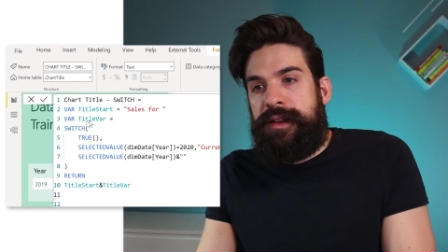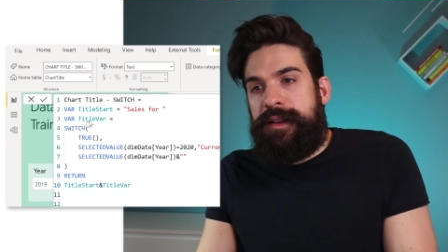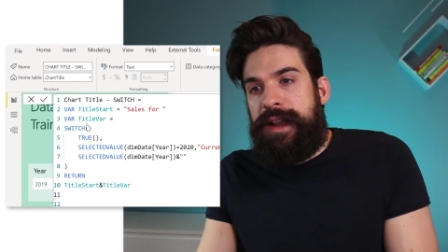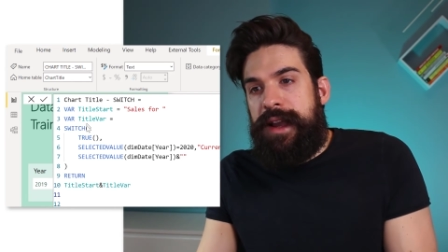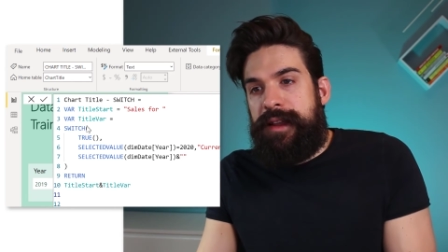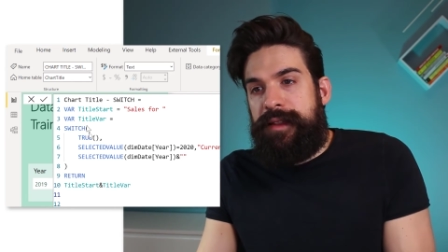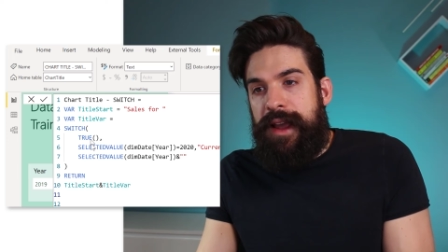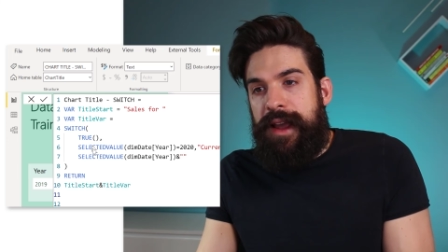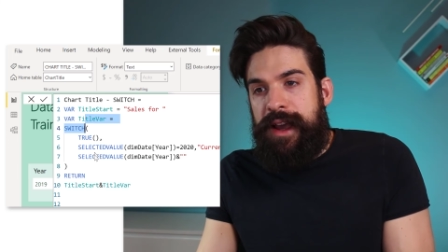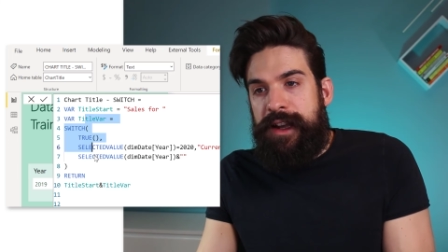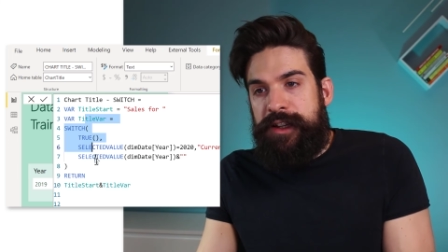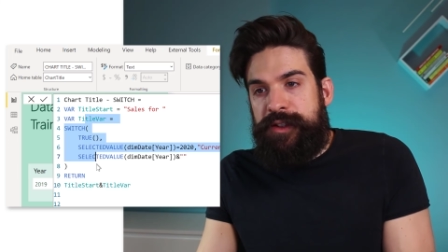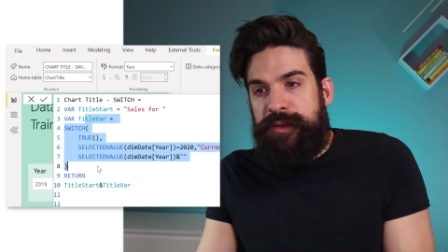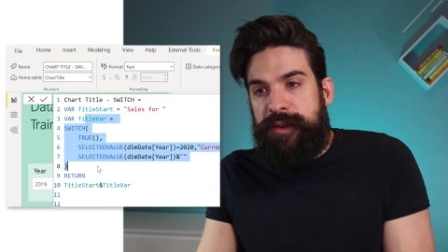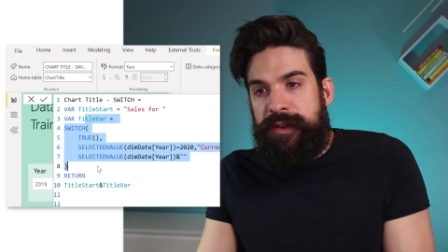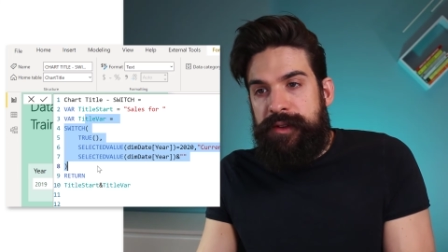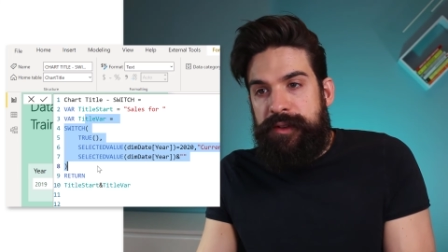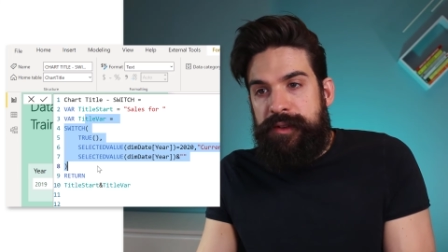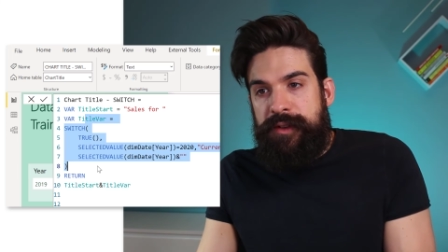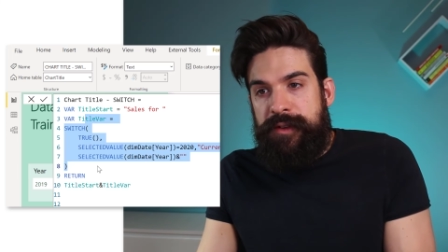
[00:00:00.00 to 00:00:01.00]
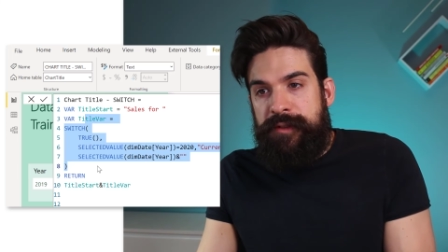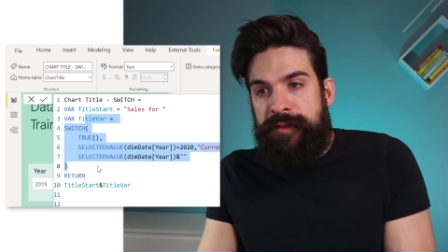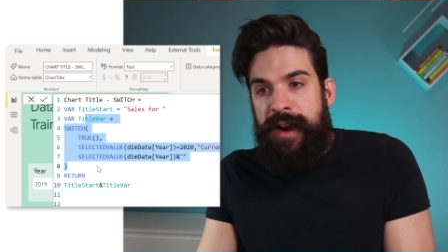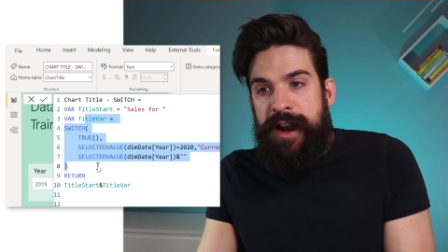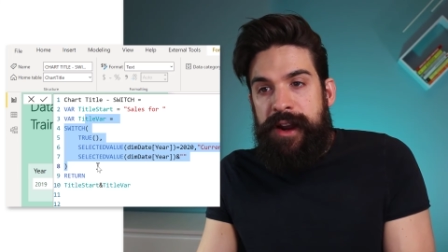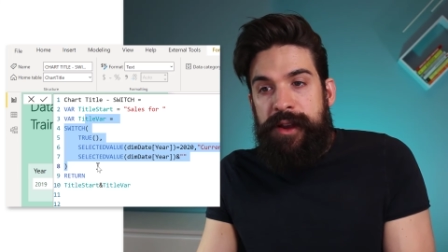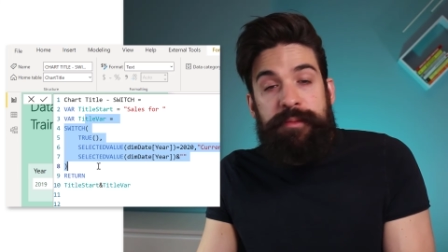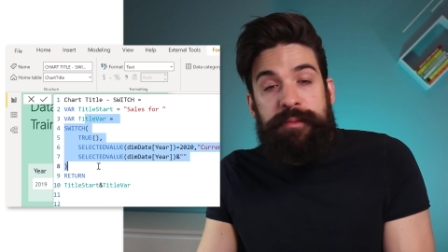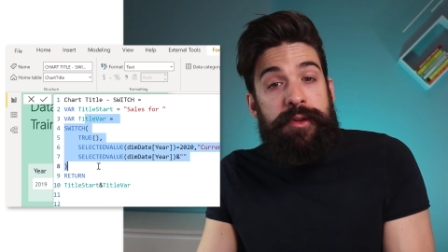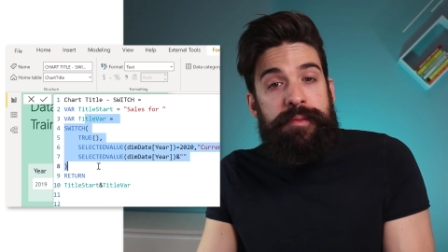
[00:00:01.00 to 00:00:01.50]
then the actual
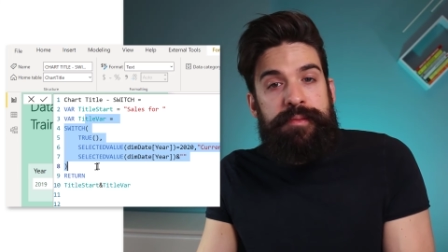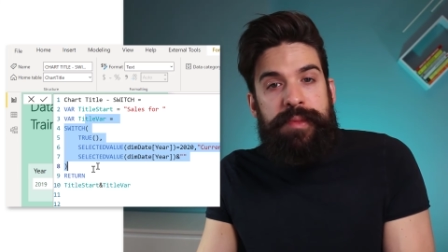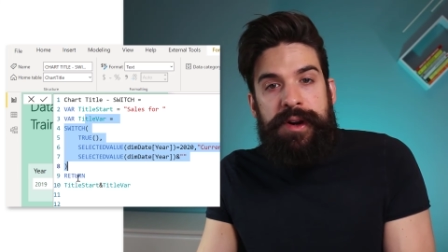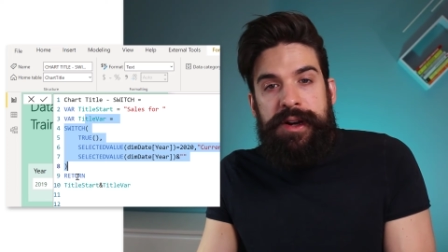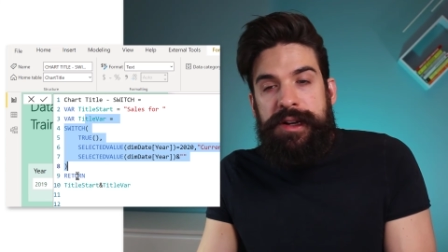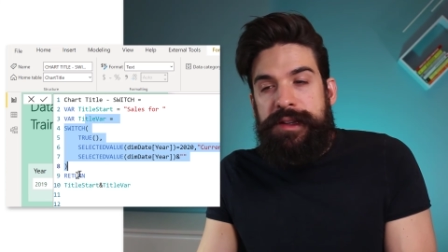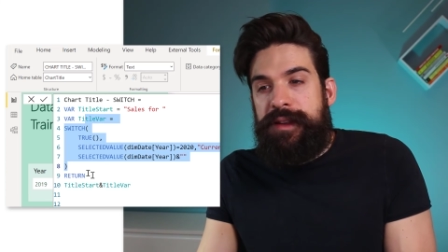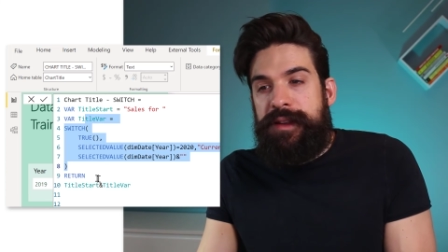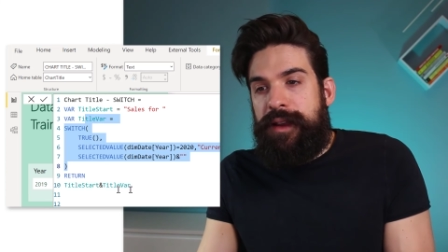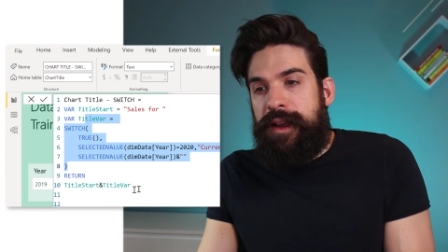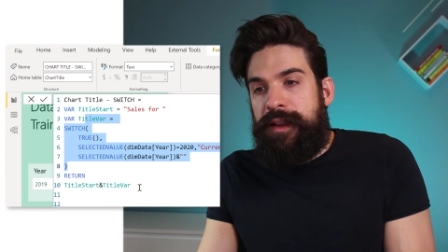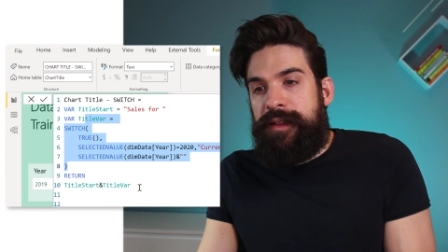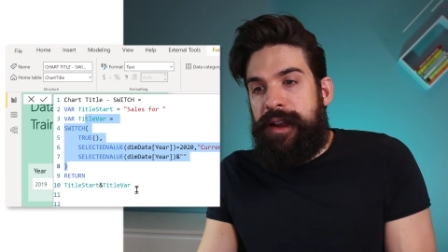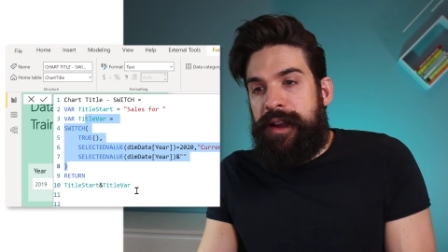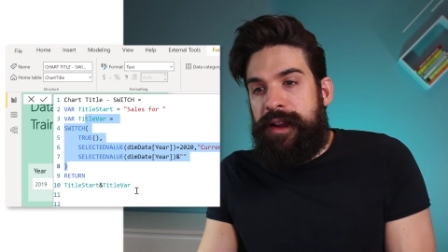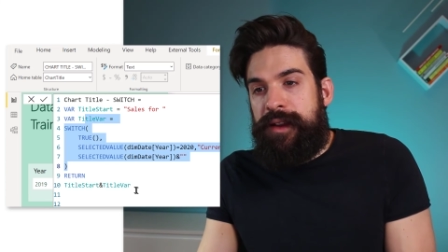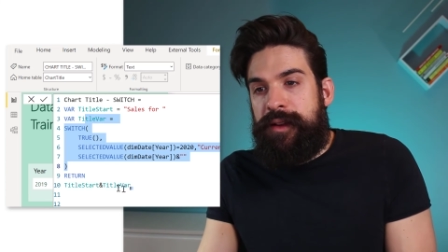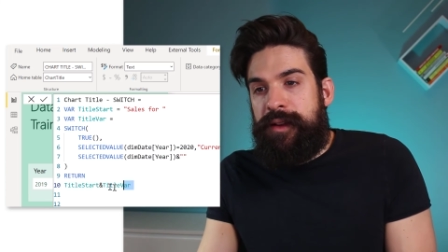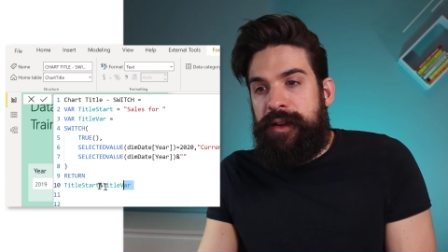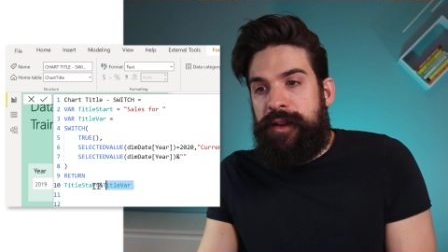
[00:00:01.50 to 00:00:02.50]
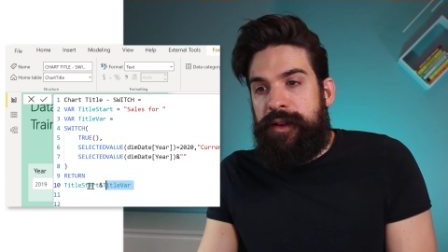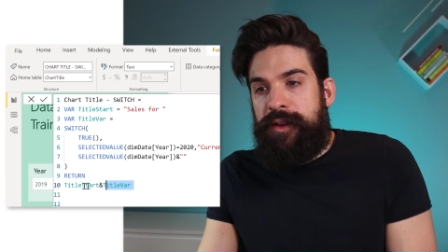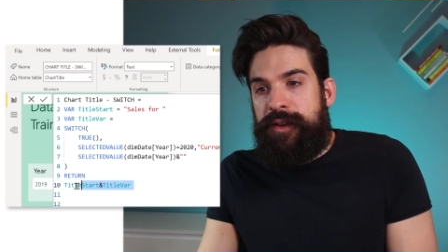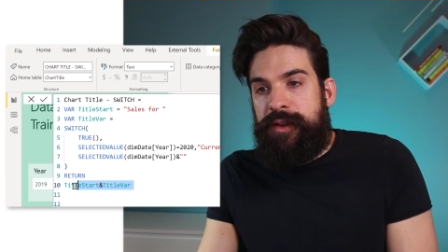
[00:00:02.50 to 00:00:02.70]
variable part, and then